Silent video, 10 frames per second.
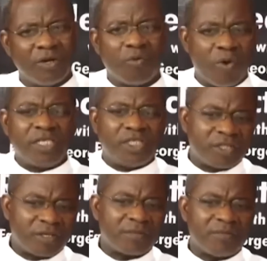when
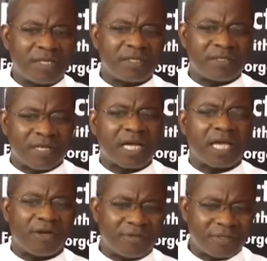Jesus met
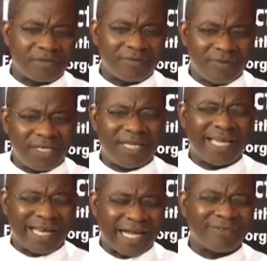Zacchaeus, when he
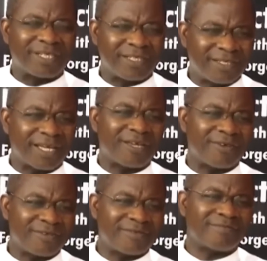encountered
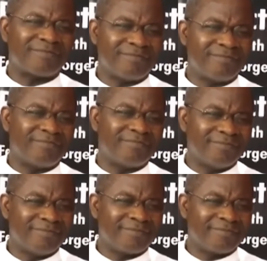Zacchaeus,
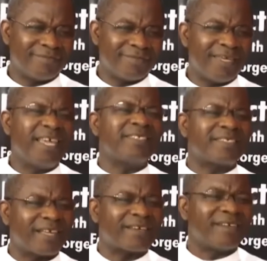
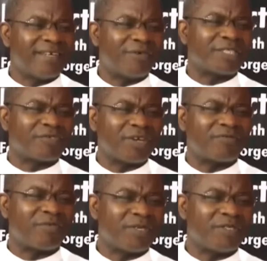instantly there was a
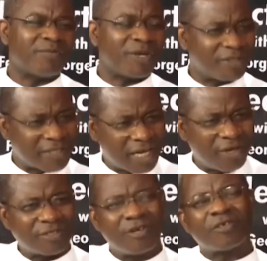transformation because
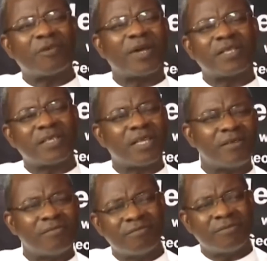Zacchaeus got up and said,
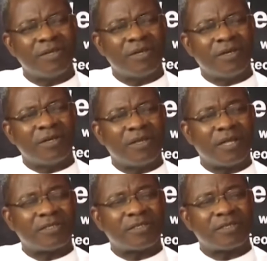
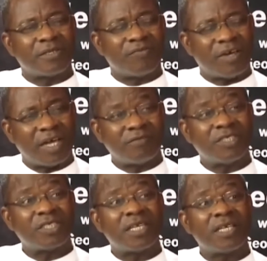that if I have
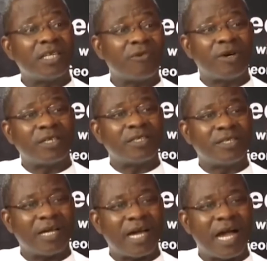cheated anyone,
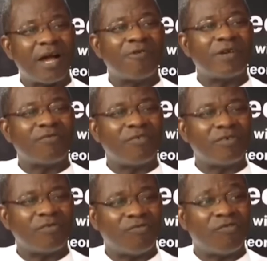I will
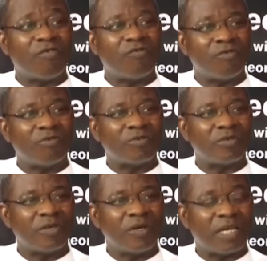refund fourfold
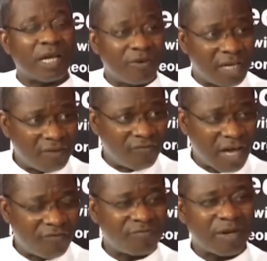and I will give
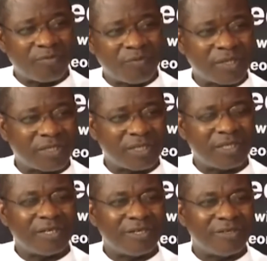half my property
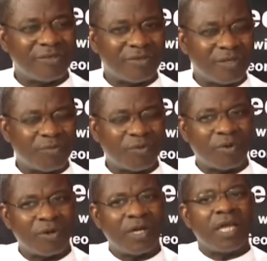to the poor.
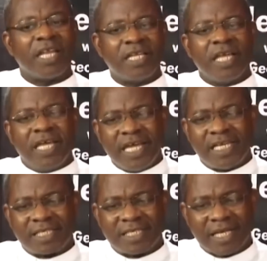The,
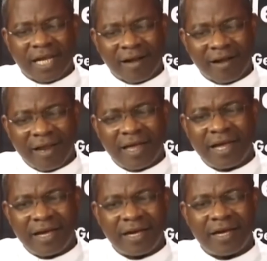it's
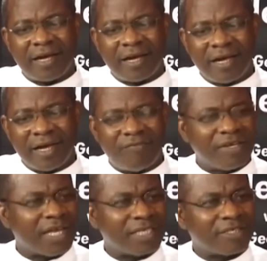clear
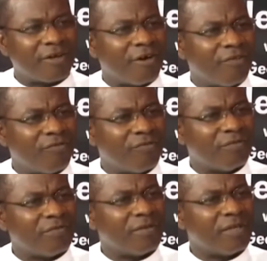evidence of
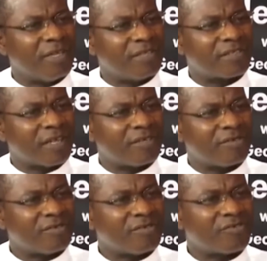
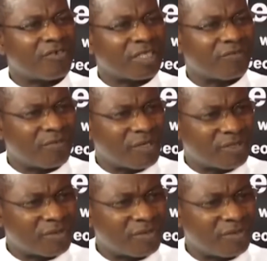instant transformation.